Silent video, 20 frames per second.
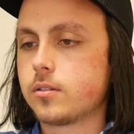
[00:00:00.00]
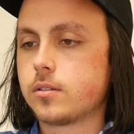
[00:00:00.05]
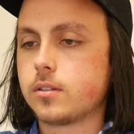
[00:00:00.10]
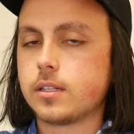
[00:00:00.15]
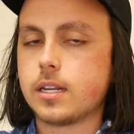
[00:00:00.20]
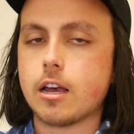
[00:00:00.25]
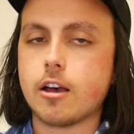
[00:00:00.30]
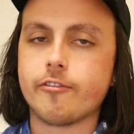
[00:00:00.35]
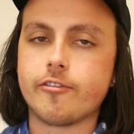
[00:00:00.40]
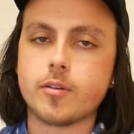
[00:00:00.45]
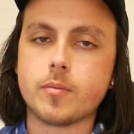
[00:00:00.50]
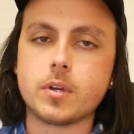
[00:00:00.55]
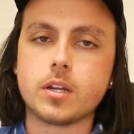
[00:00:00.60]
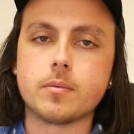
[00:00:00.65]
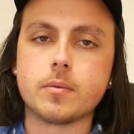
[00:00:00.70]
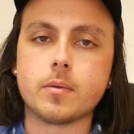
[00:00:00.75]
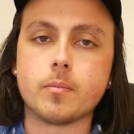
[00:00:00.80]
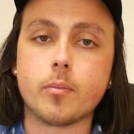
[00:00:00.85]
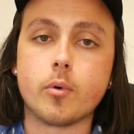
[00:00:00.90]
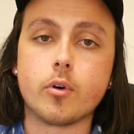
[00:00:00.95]
Now, if I'm in
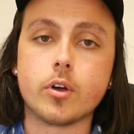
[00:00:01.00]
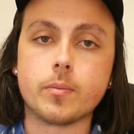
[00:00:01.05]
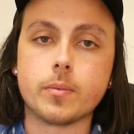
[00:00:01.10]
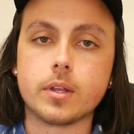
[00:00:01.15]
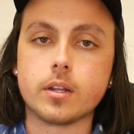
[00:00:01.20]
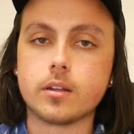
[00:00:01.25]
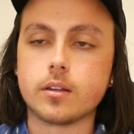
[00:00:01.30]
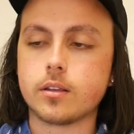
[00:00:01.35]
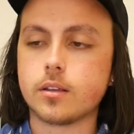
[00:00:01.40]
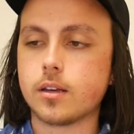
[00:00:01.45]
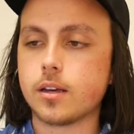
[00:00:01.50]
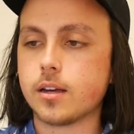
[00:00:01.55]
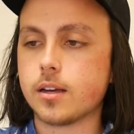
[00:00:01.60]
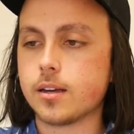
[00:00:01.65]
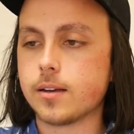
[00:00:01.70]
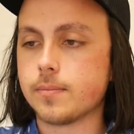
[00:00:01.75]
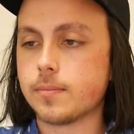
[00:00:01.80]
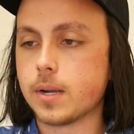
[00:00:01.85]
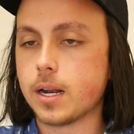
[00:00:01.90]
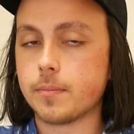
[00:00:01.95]
an appointment
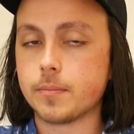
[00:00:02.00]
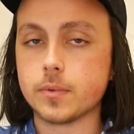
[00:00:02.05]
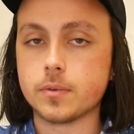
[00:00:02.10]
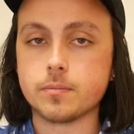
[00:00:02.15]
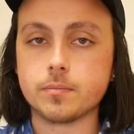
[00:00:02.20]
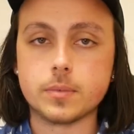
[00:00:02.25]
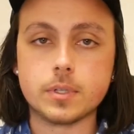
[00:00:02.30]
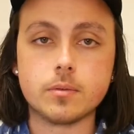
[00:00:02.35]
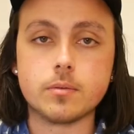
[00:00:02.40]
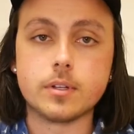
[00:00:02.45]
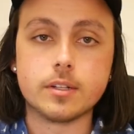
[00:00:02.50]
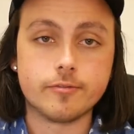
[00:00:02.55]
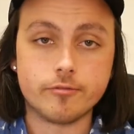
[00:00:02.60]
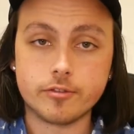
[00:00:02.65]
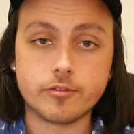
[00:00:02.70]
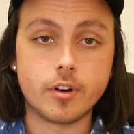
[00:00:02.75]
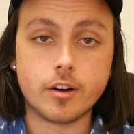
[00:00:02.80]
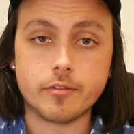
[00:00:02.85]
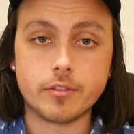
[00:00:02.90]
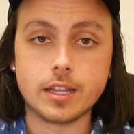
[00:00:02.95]
and I'm going to be in
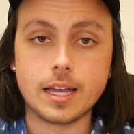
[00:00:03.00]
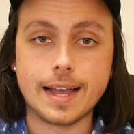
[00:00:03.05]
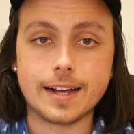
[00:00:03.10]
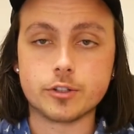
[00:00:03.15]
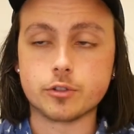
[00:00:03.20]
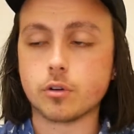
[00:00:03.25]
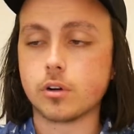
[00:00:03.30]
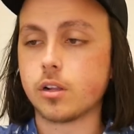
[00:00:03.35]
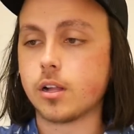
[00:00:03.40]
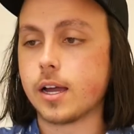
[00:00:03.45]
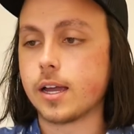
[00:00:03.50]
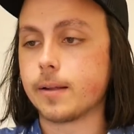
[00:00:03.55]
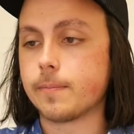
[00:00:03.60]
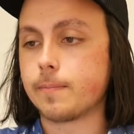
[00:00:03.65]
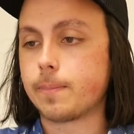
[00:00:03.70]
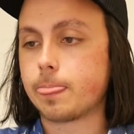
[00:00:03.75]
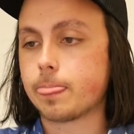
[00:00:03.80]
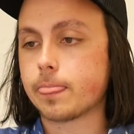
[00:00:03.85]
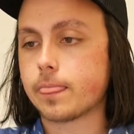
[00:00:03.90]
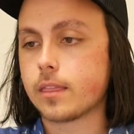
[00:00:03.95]
front of the actual client,
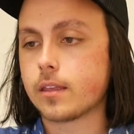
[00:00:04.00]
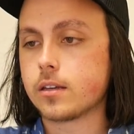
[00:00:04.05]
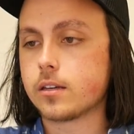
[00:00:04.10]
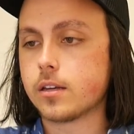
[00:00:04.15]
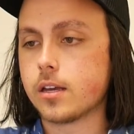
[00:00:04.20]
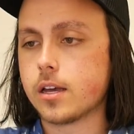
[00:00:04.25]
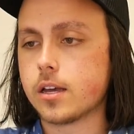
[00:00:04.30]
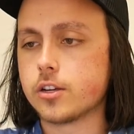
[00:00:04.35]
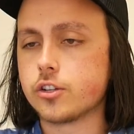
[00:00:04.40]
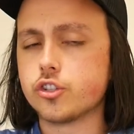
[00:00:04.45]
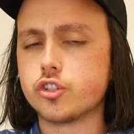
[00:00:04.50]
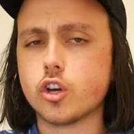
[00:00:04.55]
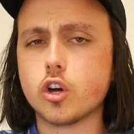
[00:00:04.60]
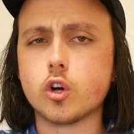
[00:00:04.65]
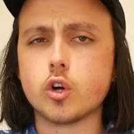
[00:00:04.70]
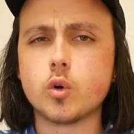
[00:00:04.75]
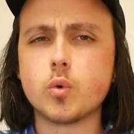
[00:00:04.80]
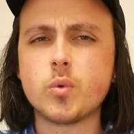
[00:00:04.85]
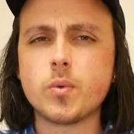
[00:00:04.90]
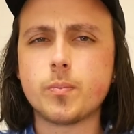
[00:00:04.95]
Joe,
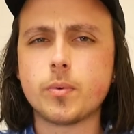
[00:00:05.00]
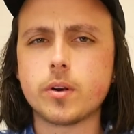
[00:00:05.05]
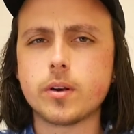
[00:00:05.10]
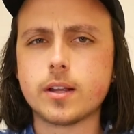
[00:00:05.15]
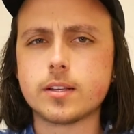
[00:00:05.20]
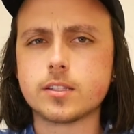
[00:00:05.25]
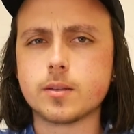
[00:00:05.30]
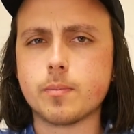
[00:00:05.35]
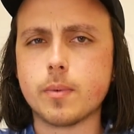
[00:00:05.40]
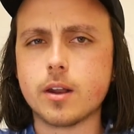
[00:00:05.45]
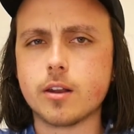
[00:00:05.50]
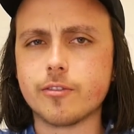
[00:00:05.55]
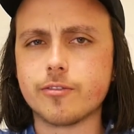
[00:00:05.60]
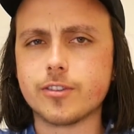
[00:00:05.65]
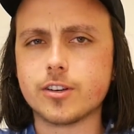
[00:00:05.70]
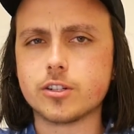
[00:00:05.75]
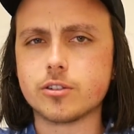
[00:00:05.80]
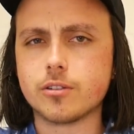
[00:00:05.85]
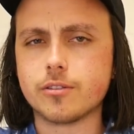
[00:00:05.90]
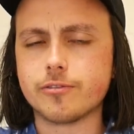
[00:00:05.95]
who we put in as the
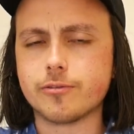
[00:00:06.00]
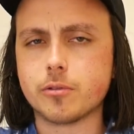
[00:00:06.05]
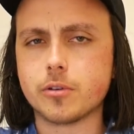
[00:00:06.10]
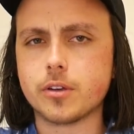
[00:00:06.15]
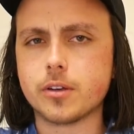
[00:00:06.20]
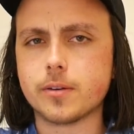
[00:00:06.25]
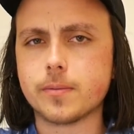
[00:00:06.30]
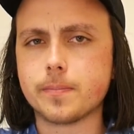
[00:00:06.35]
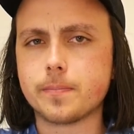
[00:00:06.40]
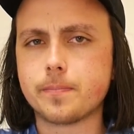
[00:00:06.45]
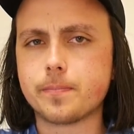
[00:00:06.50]
beneficiary for you?